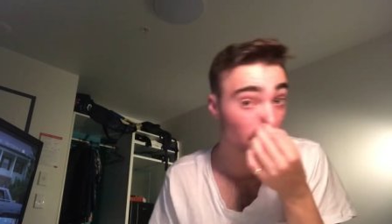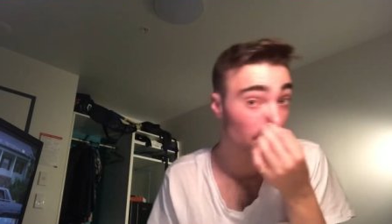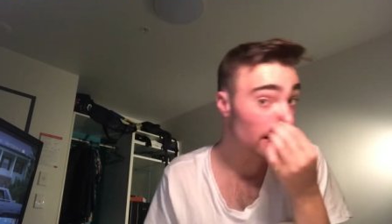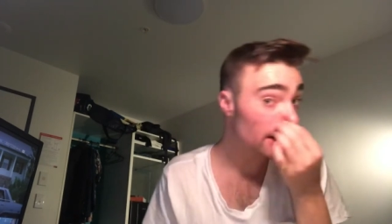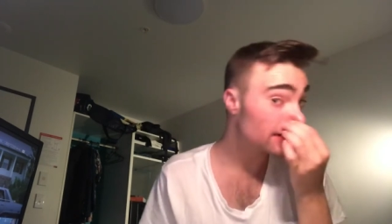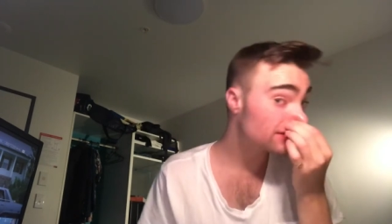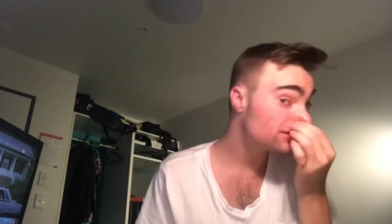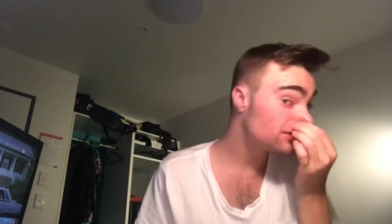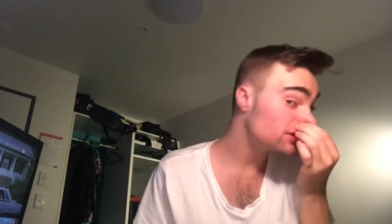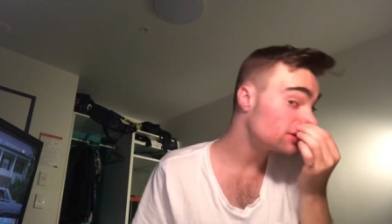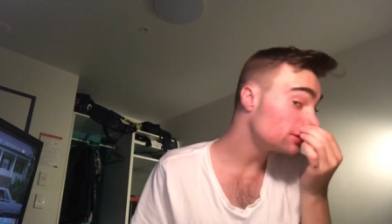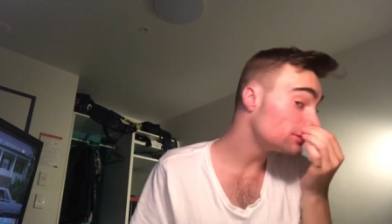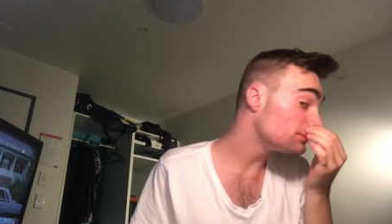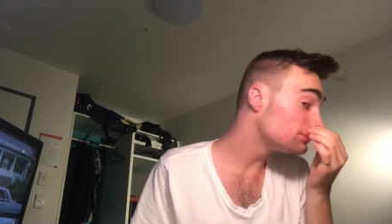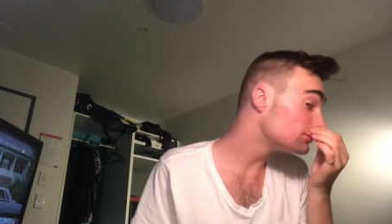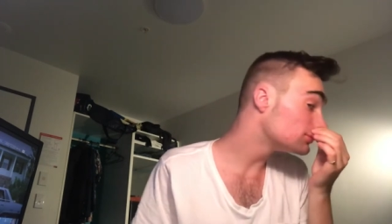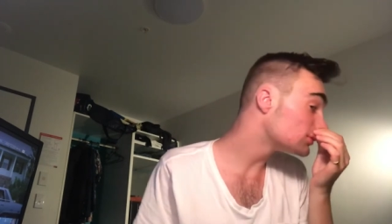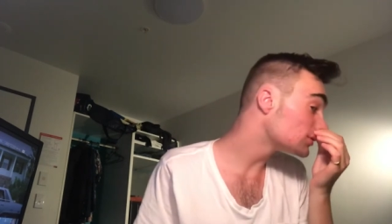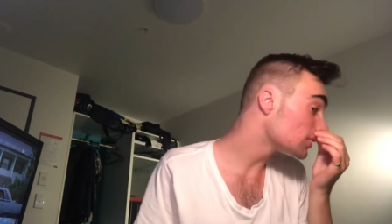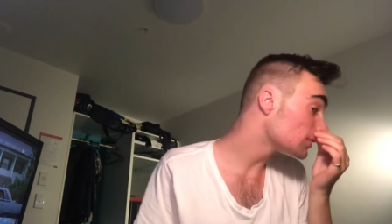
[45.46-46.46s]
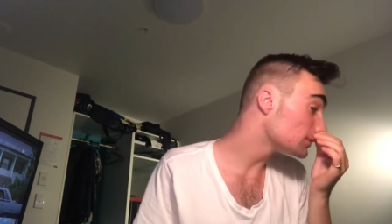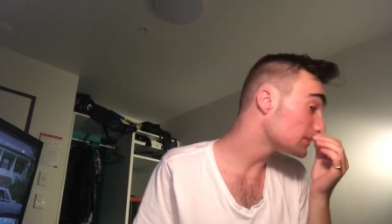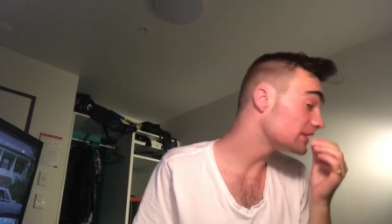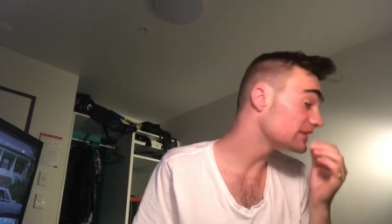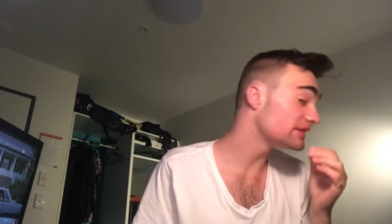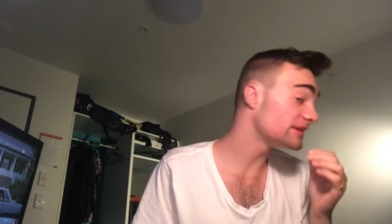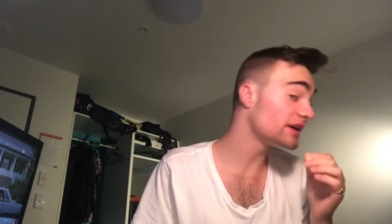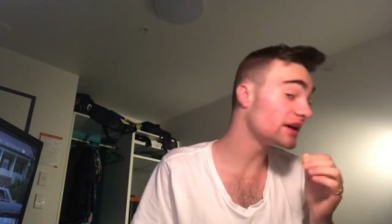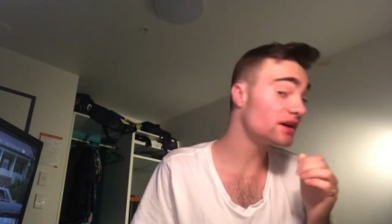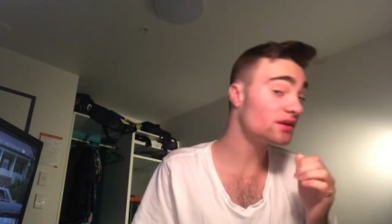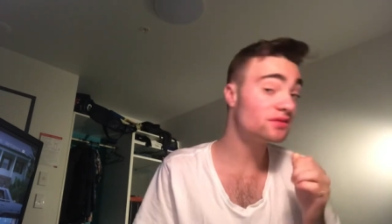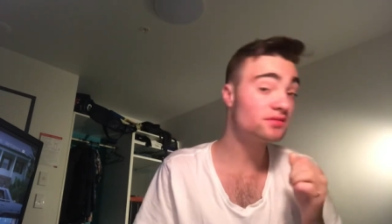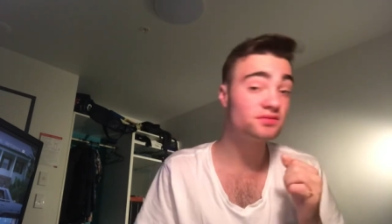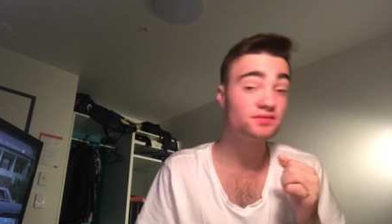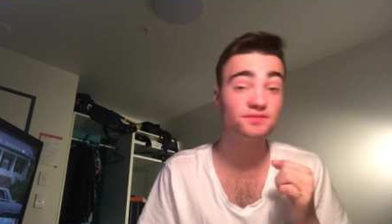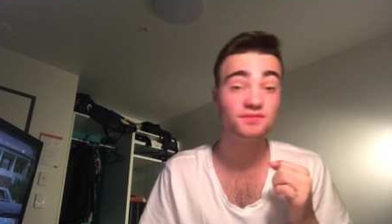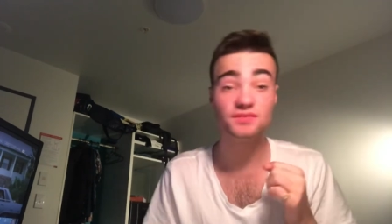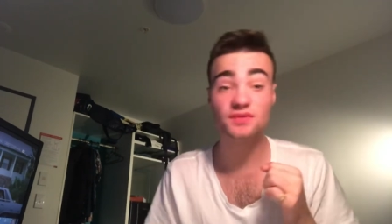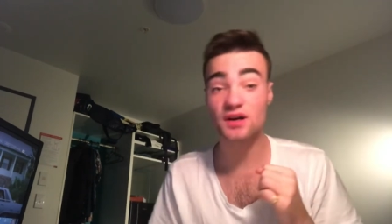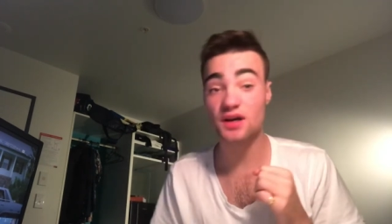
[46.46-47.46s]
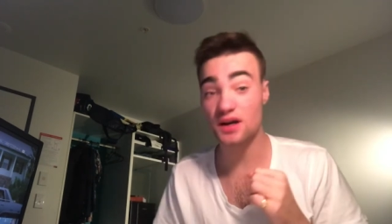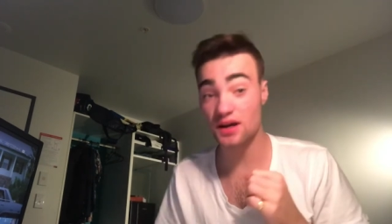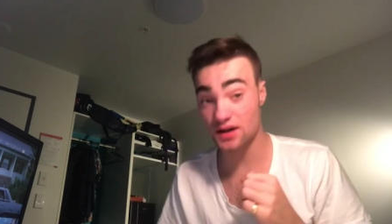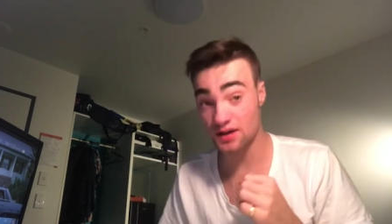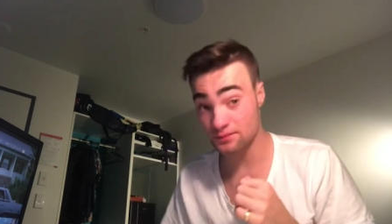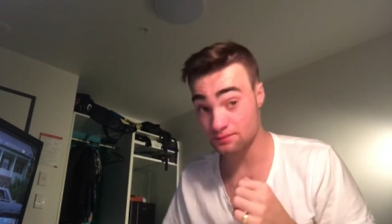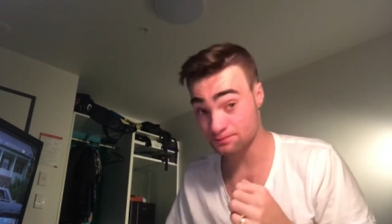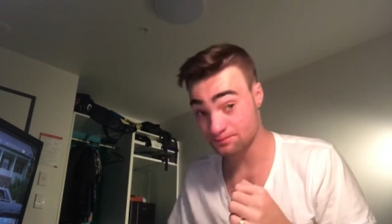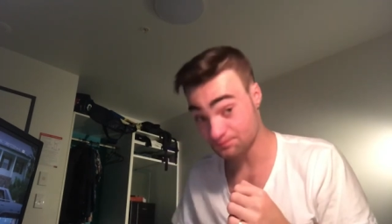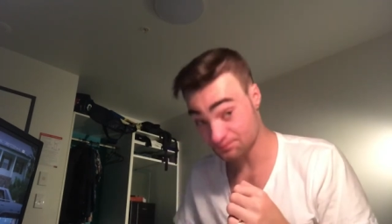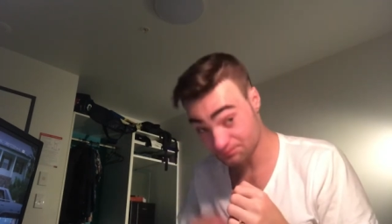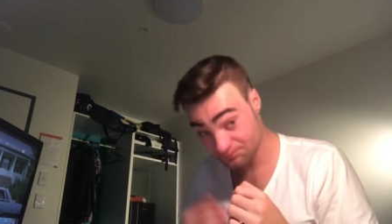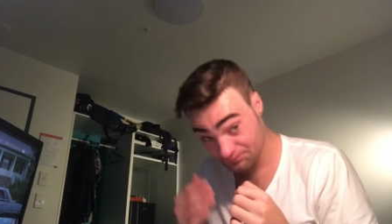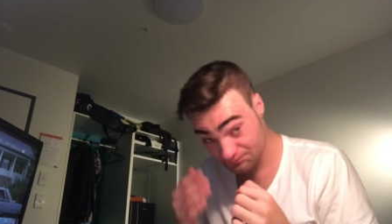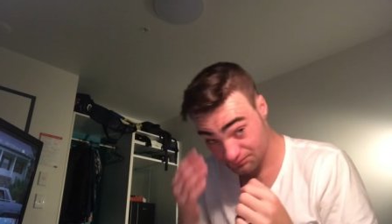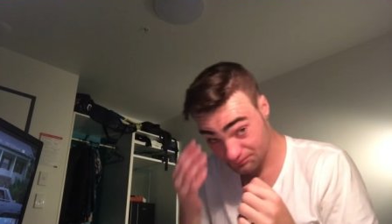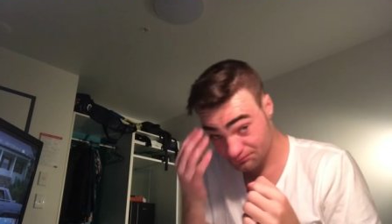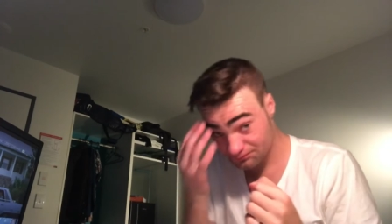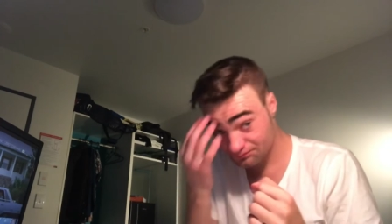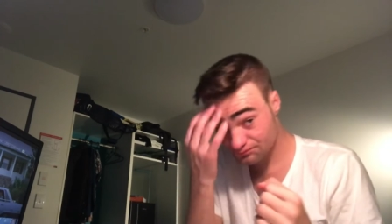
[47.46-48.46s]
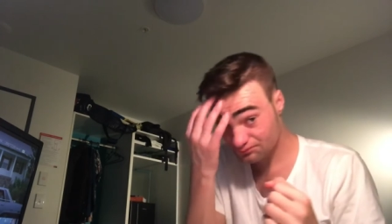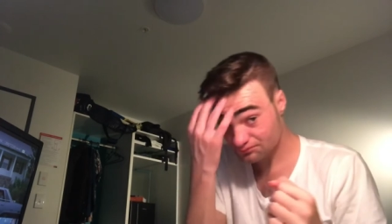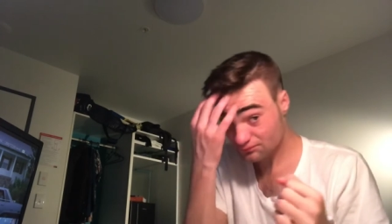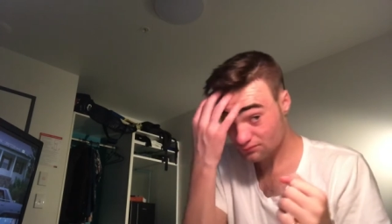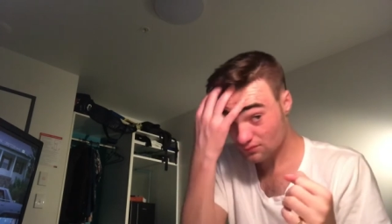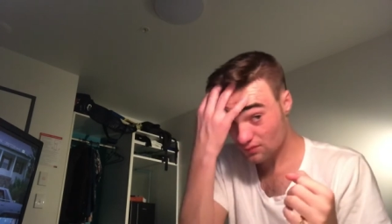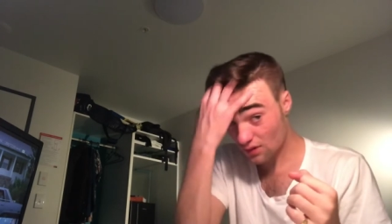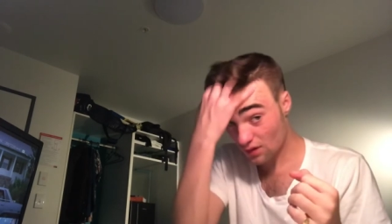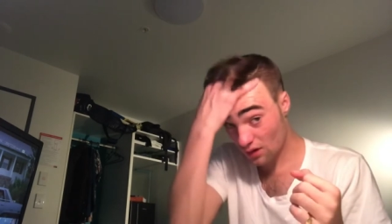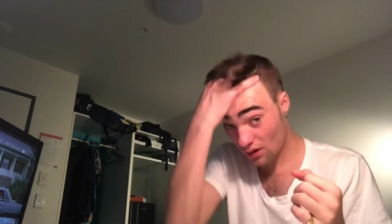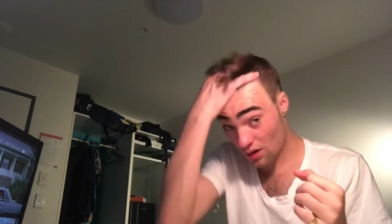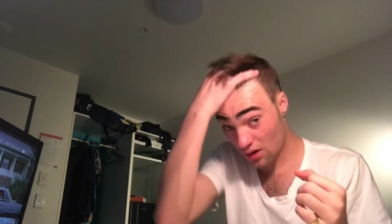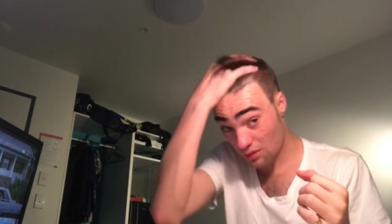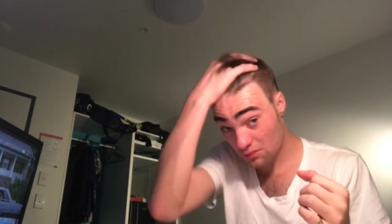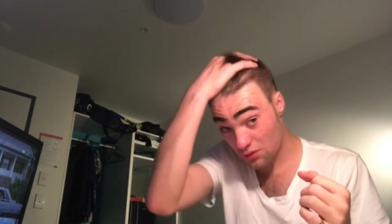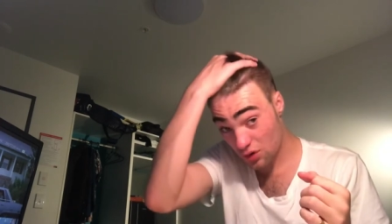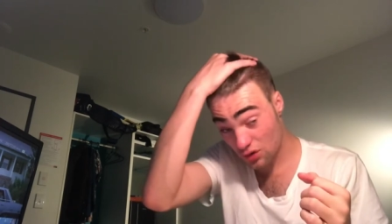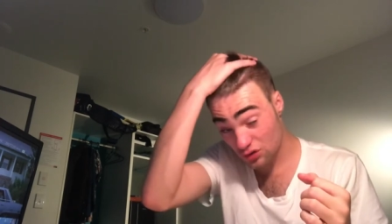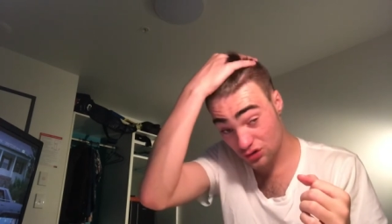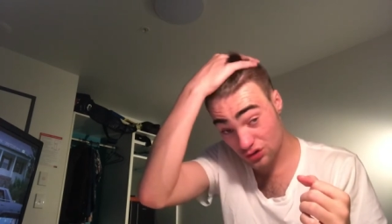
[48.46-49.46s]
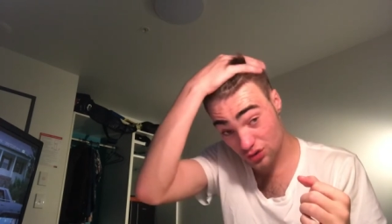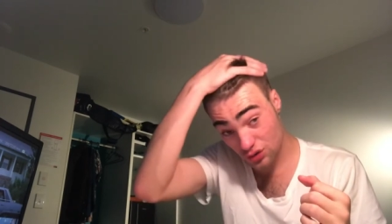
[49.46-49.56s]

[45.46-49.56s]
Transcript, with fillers: as you can probably tell. Um, I'm not